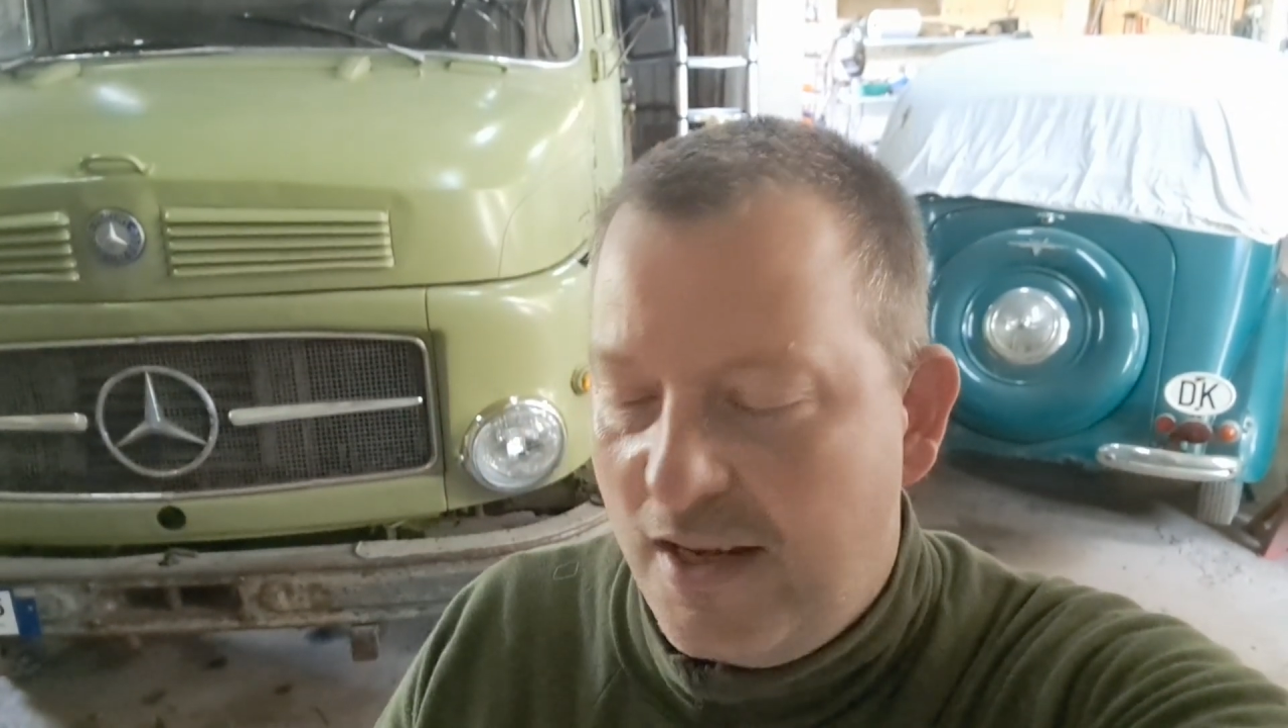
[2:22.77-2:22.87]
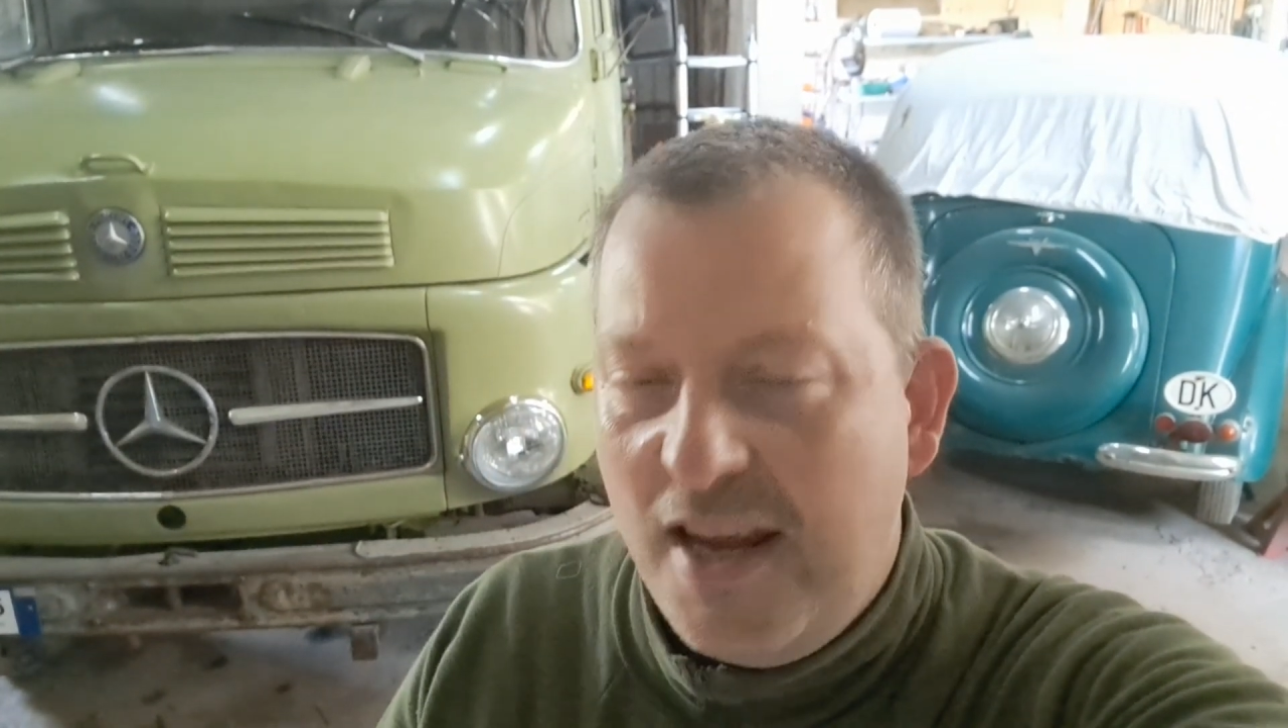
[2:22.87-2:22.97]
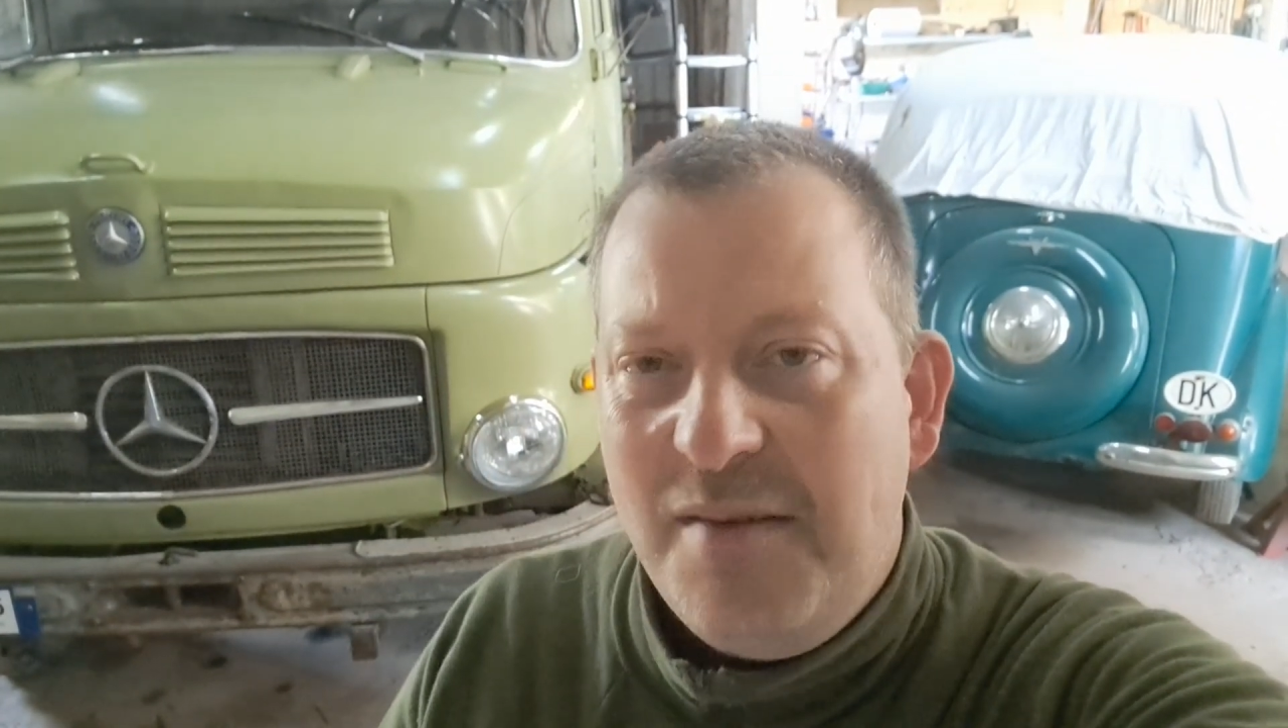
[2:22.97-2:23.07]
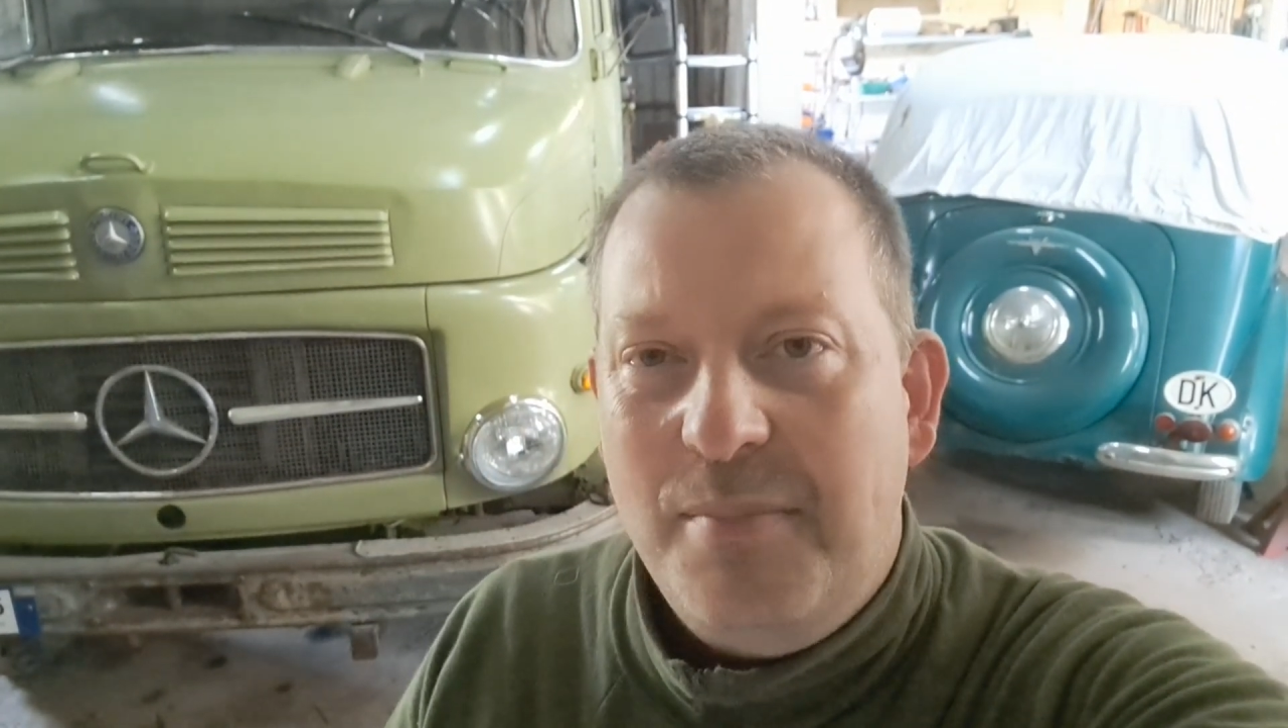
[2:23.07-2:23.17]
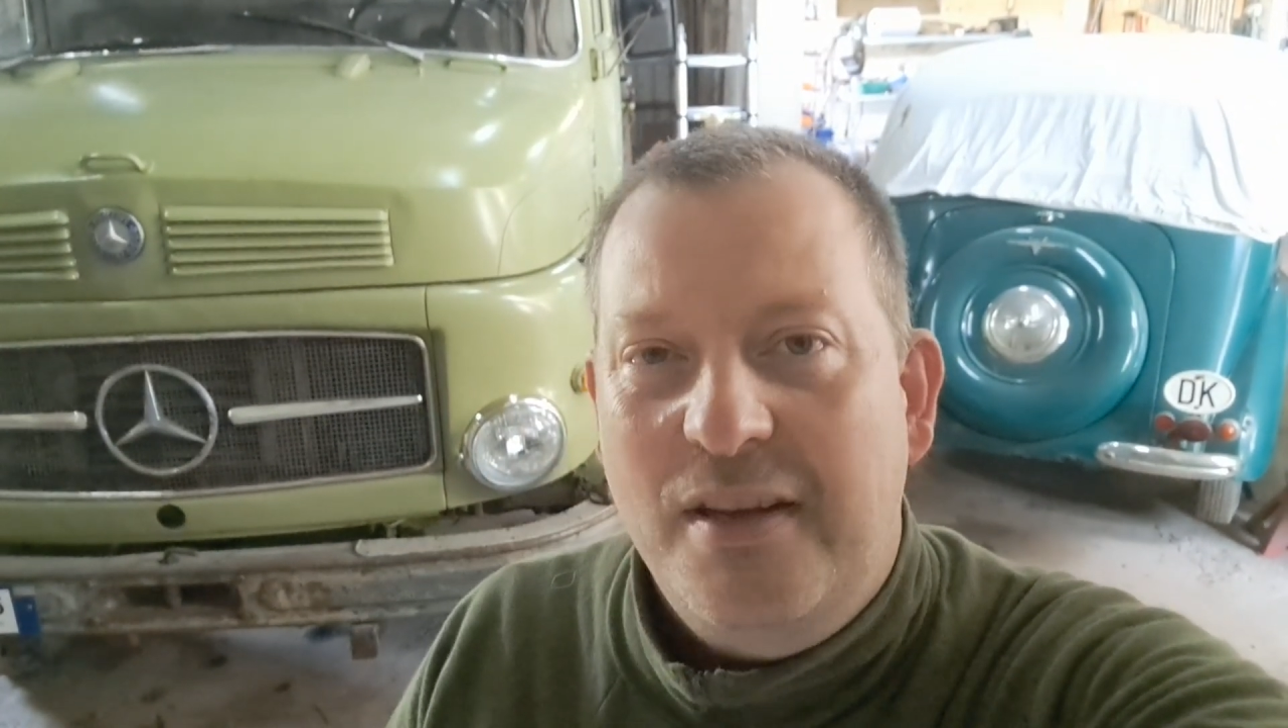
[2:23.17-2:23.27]

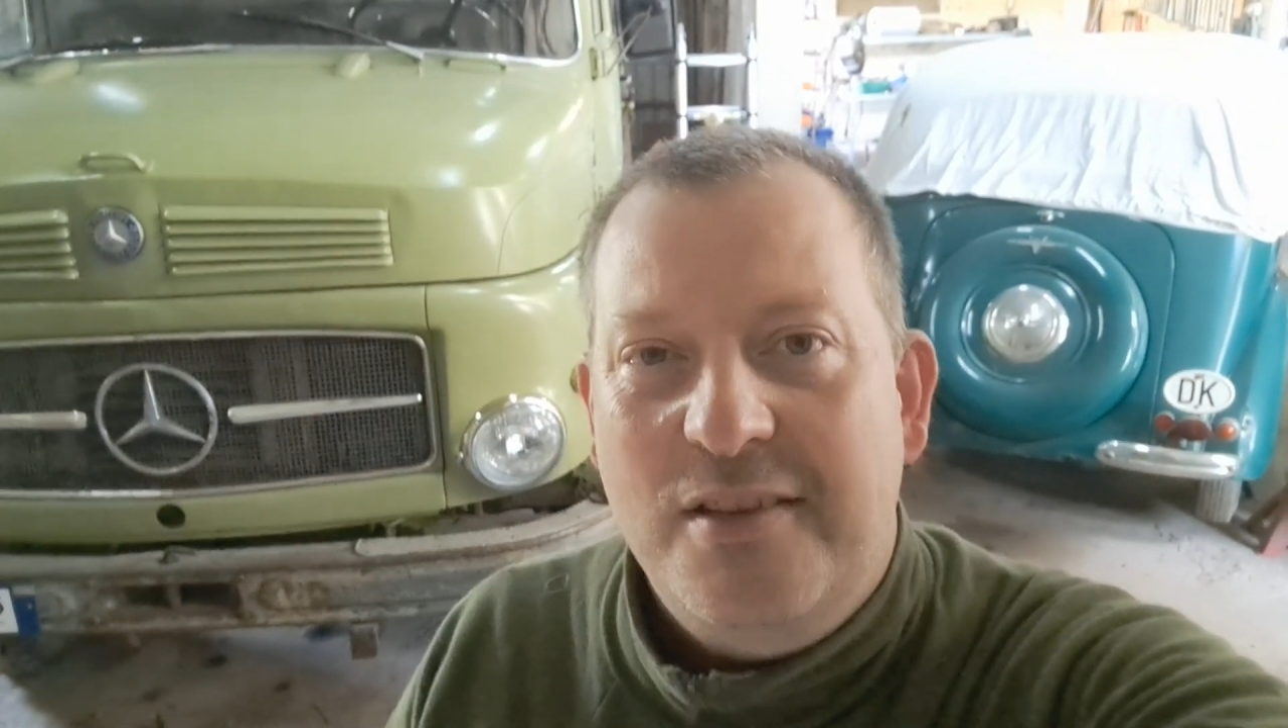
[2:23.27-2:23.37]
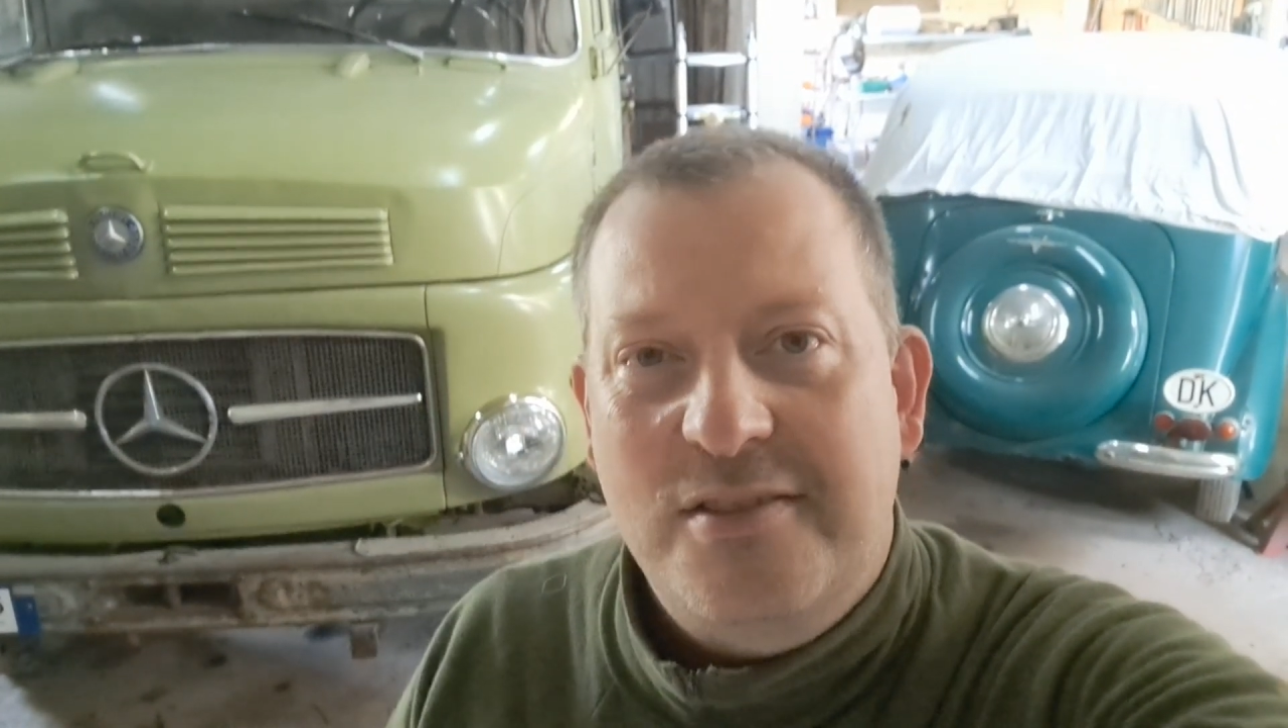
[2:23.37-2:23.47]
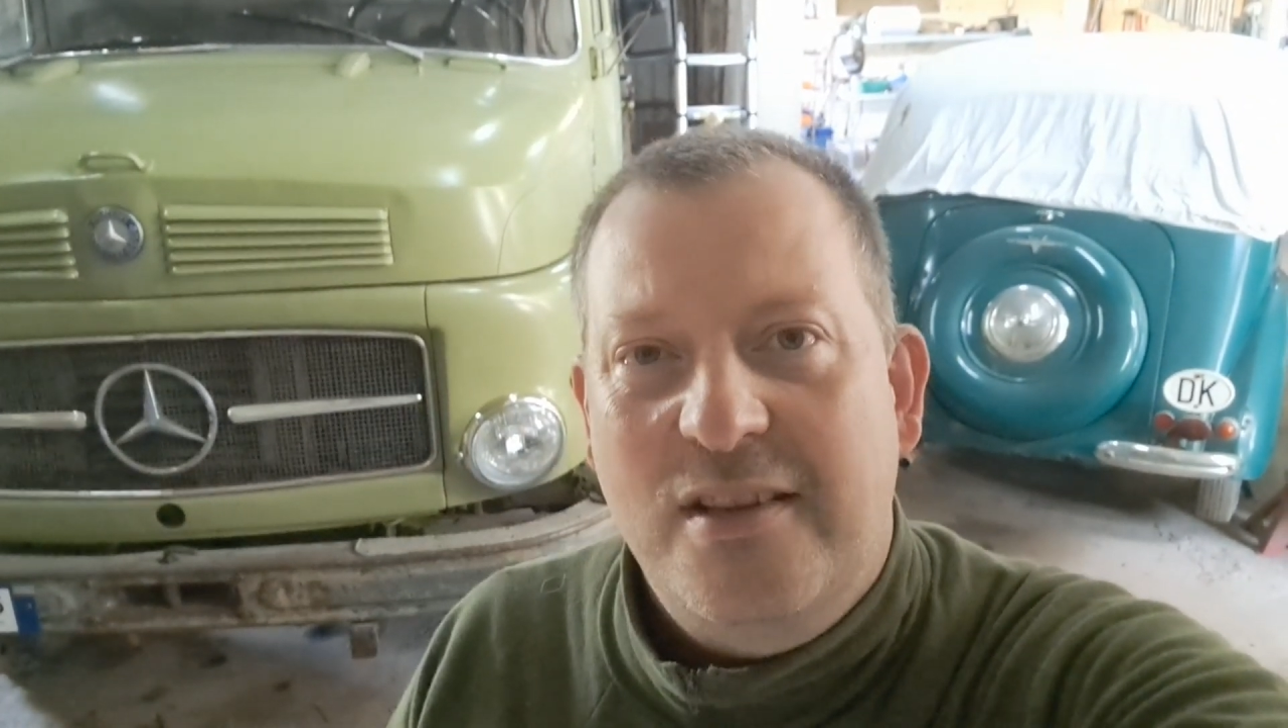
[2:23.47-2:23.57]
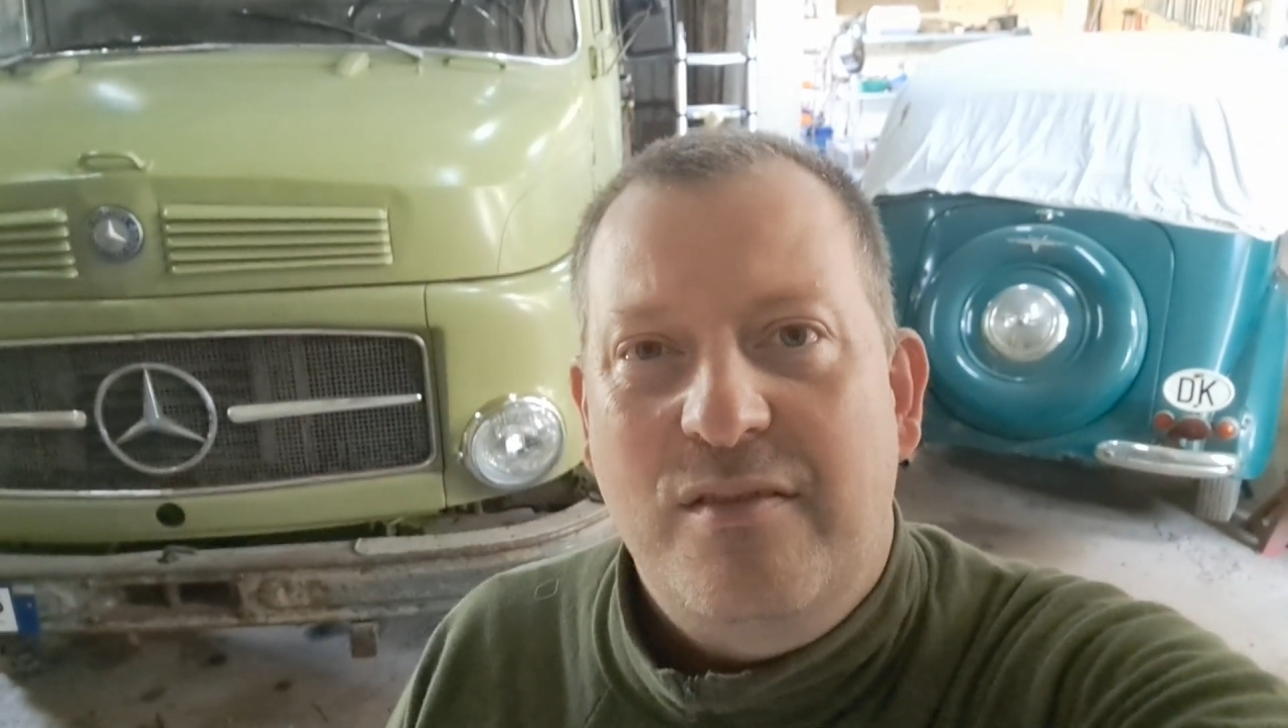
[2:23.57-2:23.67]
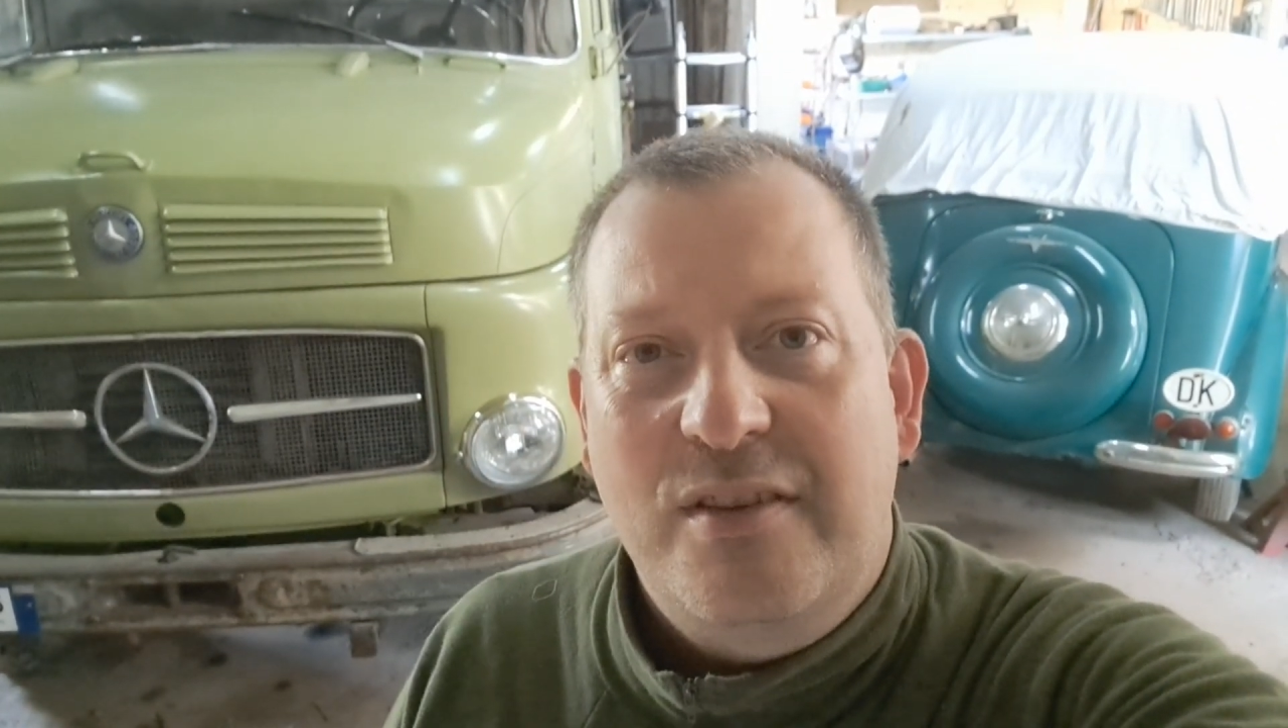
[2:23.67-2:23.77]
kingpin
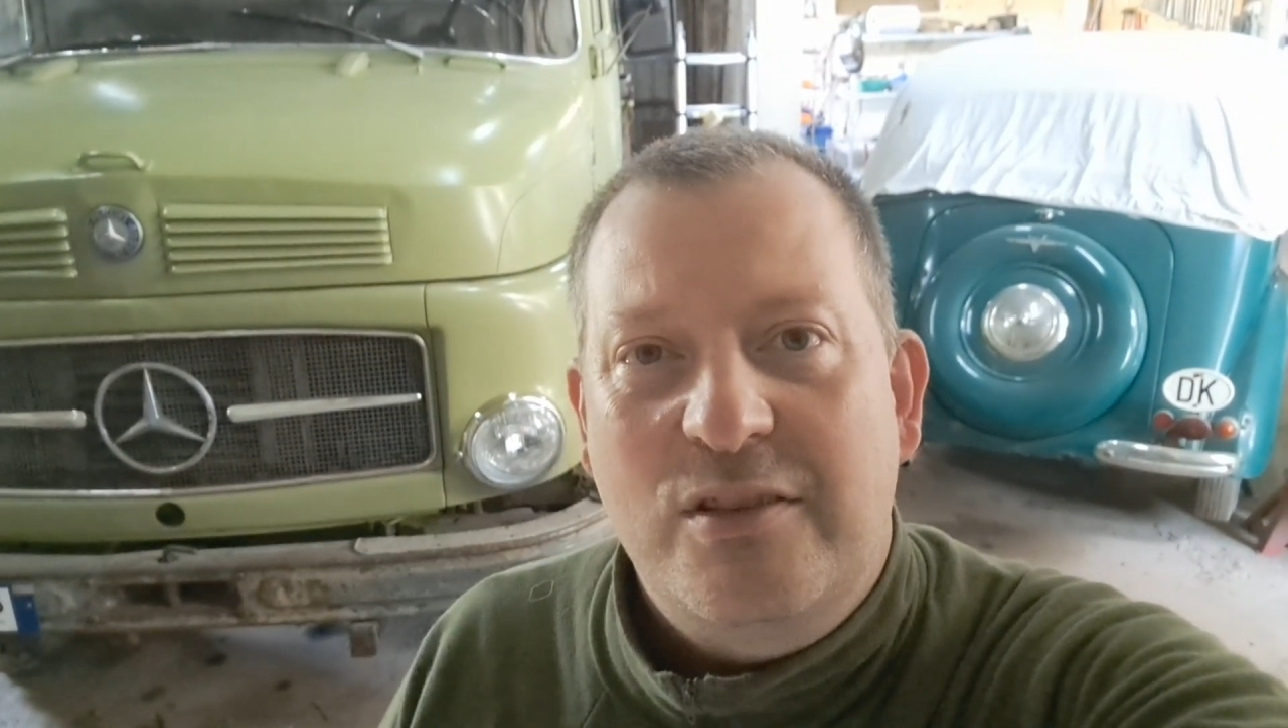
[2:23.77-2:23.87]
itself